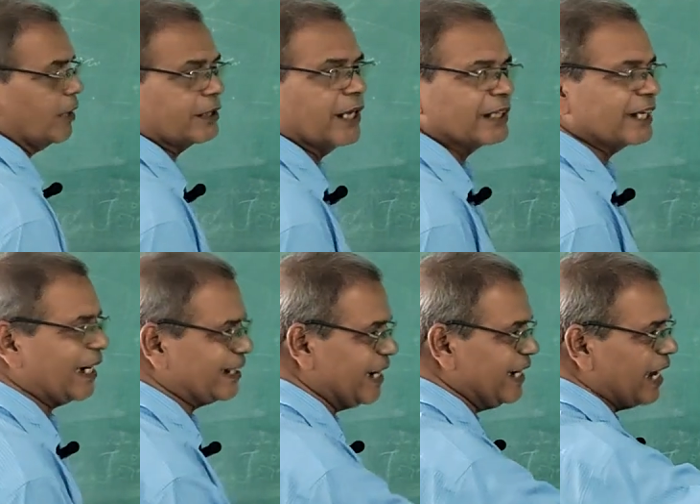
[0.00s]
what,
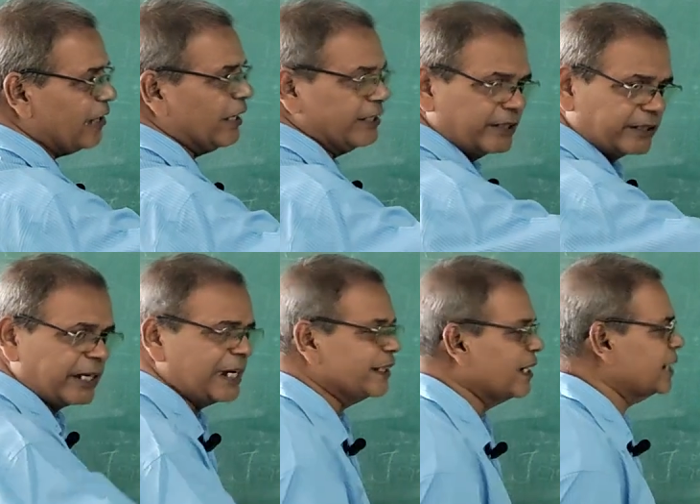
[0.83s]
at the end I will
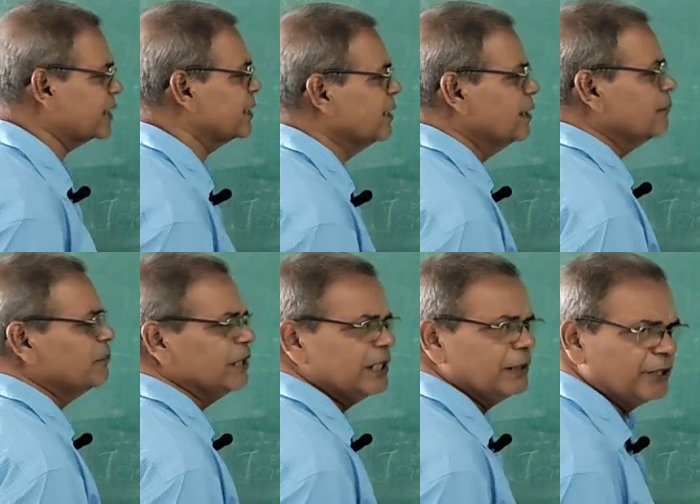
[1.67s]
write that.
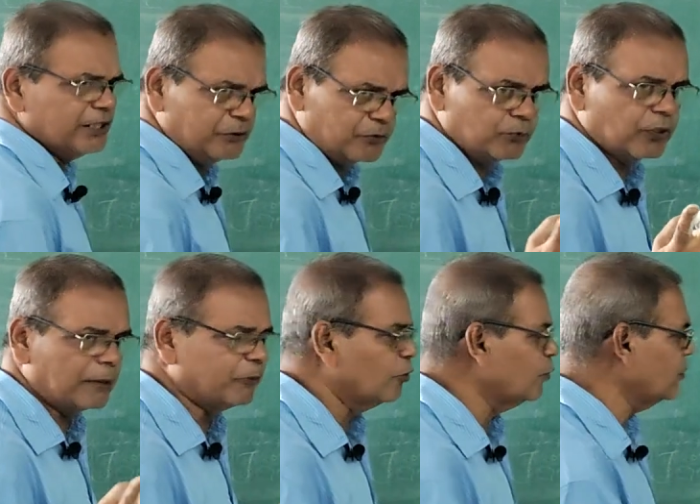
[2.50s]
PdV you should
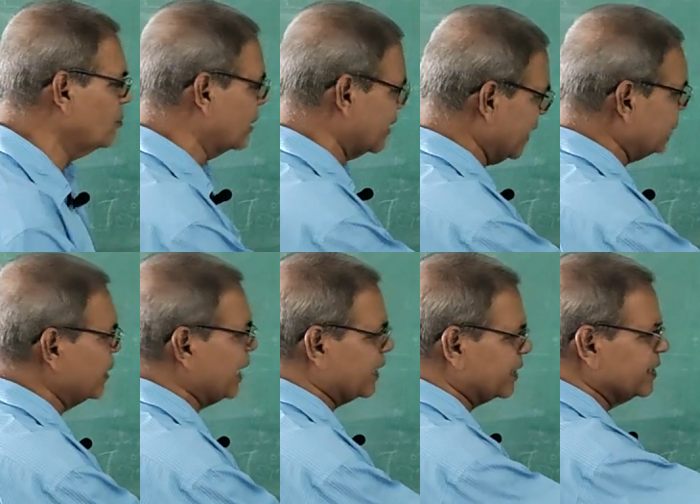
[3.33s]
have known, but let
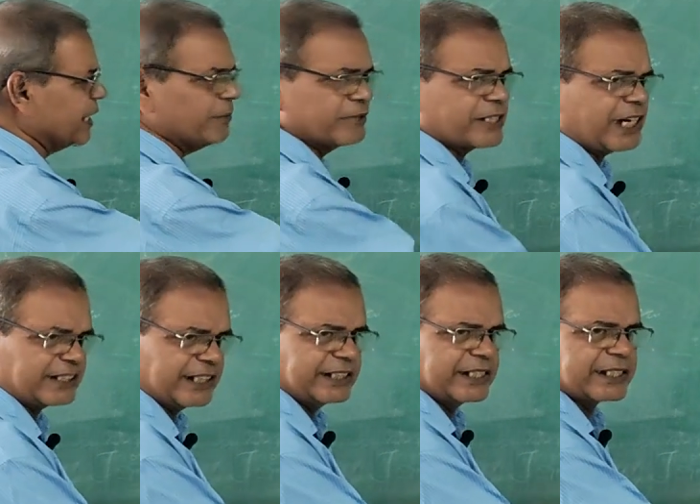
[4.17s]
me write, since I have
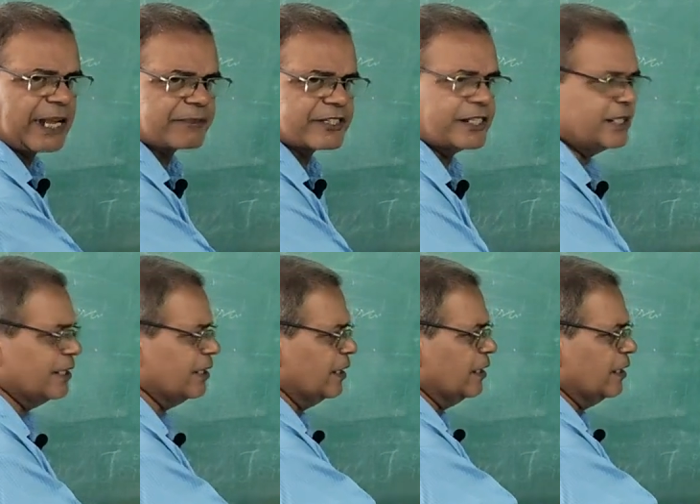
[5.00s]
started this caption.